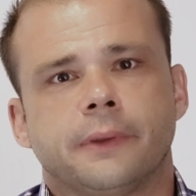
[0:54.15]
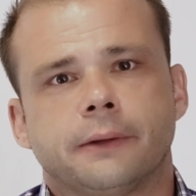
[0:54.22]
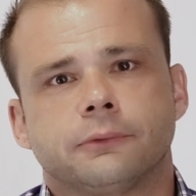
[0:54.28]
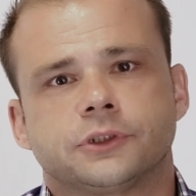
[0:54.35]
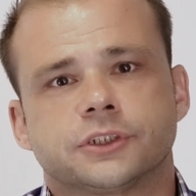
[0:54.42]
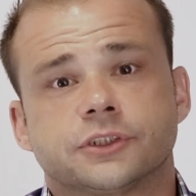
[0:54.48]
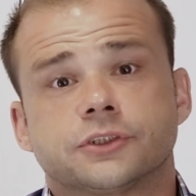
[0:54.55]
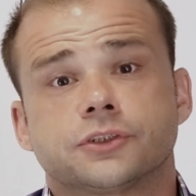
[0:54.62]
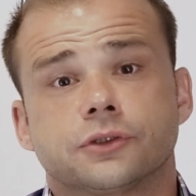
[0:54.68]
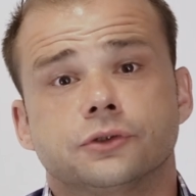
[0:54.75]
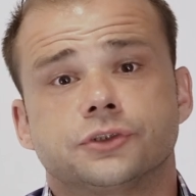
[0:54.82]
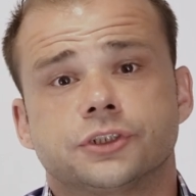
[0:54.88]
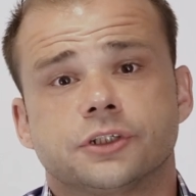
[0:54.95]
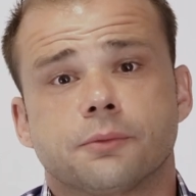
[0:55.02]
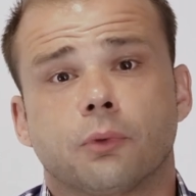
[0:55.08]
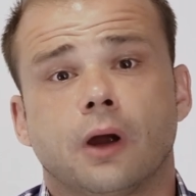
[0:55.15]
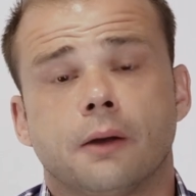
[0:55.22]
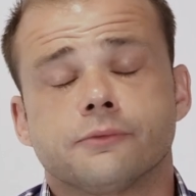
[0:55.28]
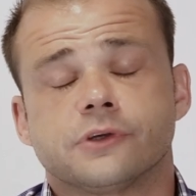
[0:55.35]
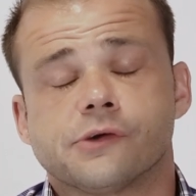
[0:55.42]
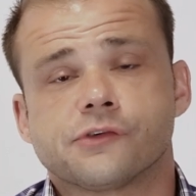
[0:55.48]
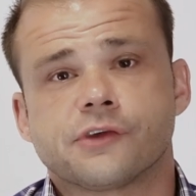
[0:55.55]
They were just a solution to
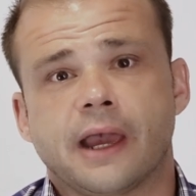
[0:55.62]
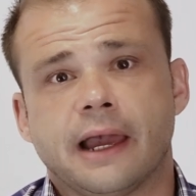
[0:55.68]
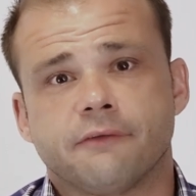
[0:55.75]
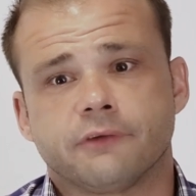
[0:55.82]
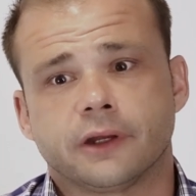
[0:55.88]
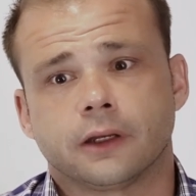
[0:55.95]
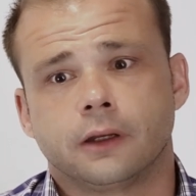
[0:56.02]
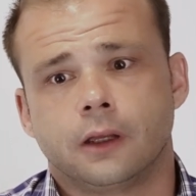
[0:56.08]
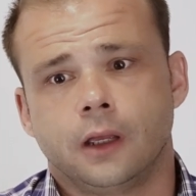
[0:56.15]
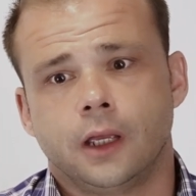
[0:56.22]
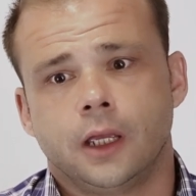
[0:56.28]
problems I was having.